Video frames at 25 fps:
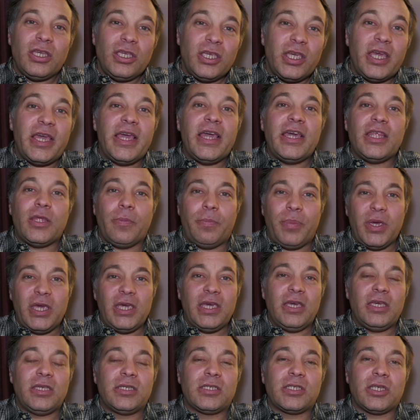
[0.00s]
you hear the
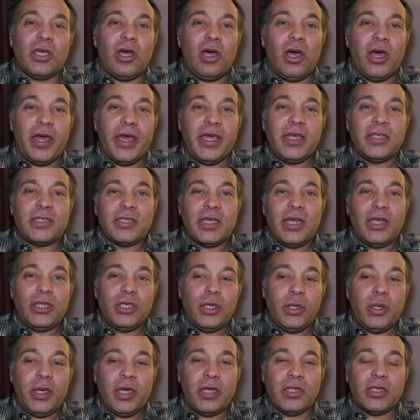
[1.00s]
B-sides
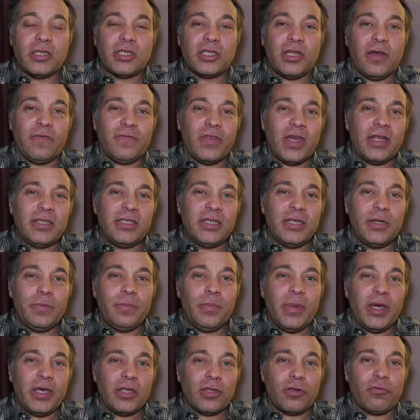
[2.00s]
and you hear the stuff that
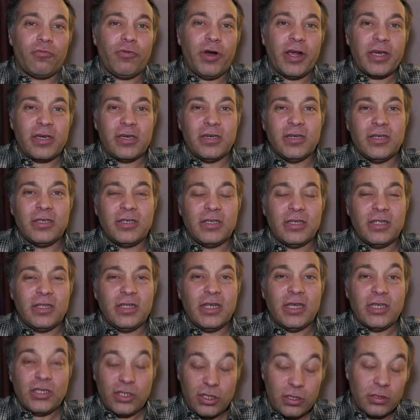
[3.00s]
didn't make the record,
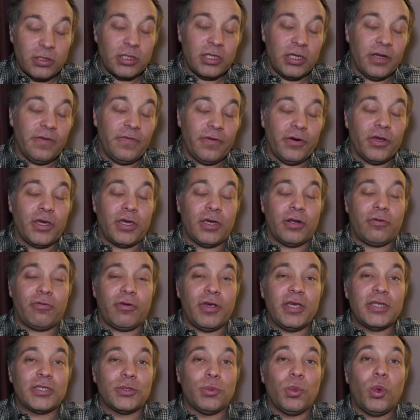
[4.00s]
and there's usually a very good
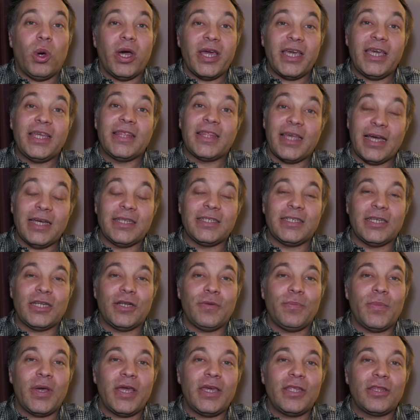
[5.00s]
reason why that
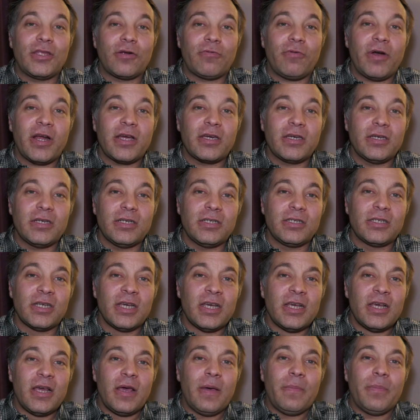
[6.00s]
didn't make the record,
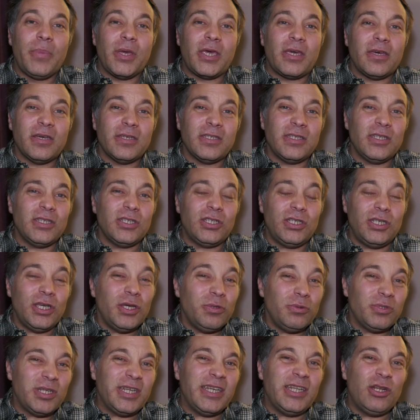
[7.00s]
because it's
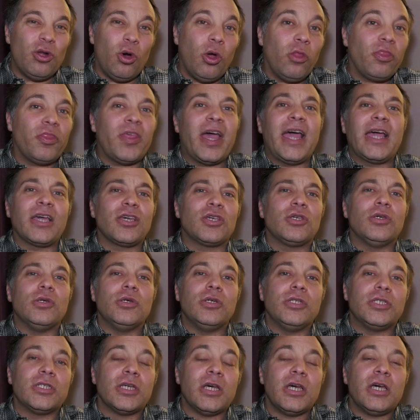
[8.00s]
usually not that
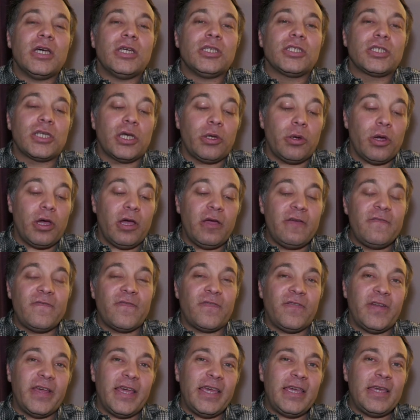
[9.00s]
good. So
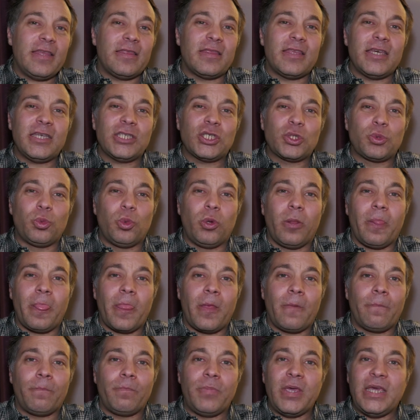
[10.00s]
hopefully this
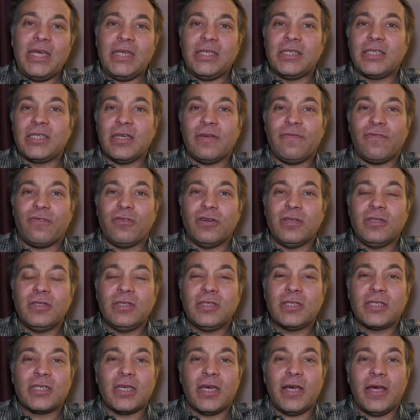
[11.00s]
will be
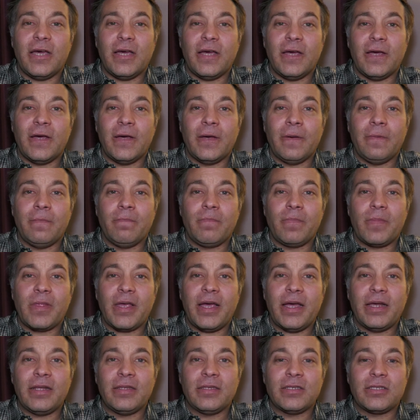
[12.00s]
different, and
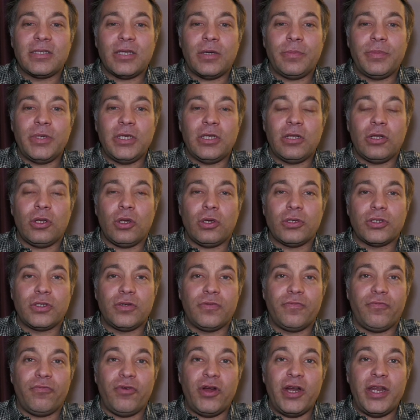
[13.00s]
there'll be lots
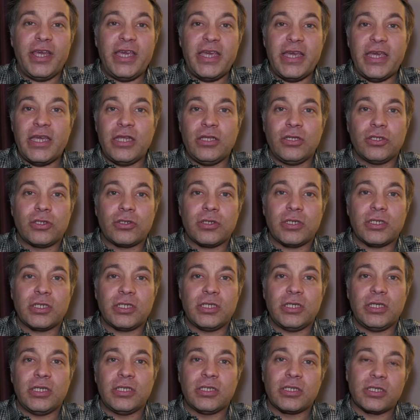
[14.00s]
of really
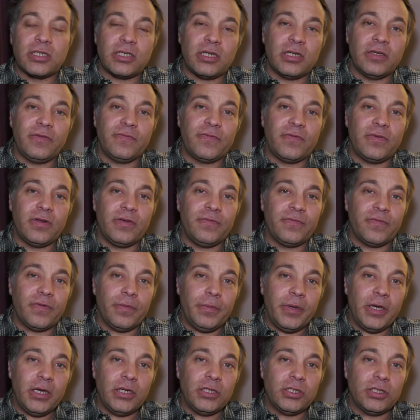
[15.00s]
interesting, insightful
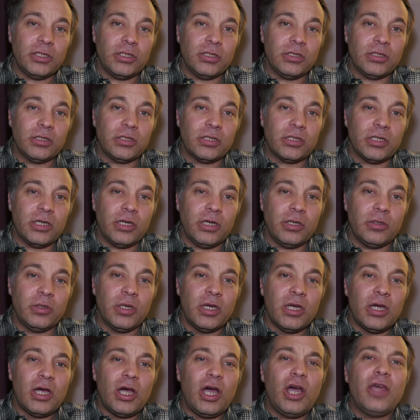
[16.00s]
information. So
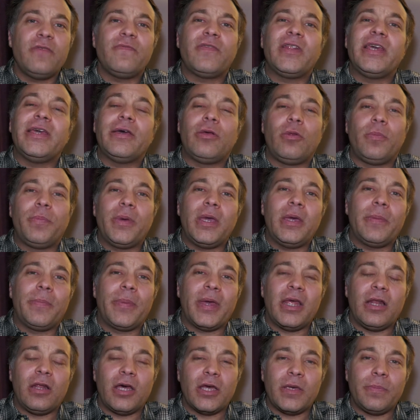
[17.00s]
hopefully it'll be a
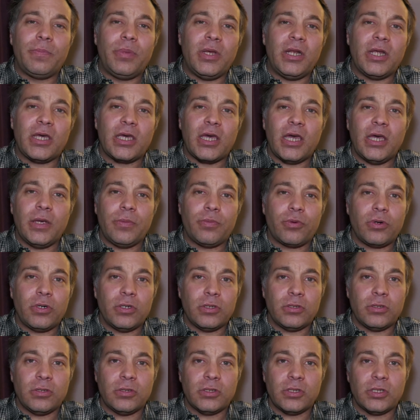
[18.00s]
bit like Peter
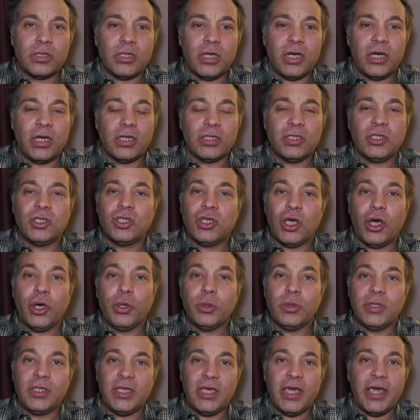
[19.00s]
Gabriel's
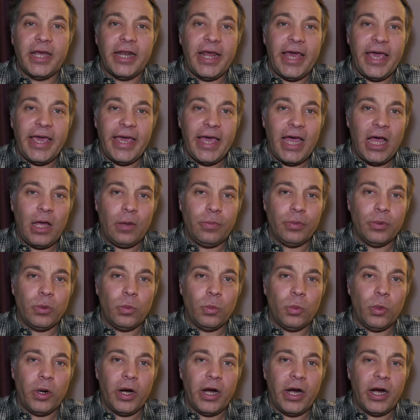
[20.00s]
So DNA
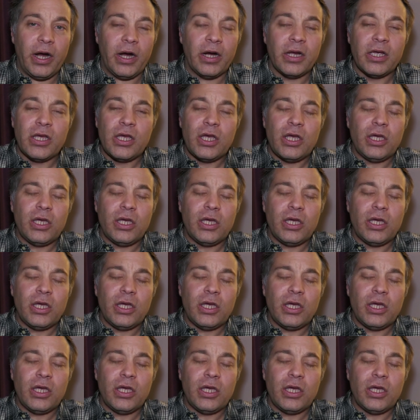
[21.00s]
album, where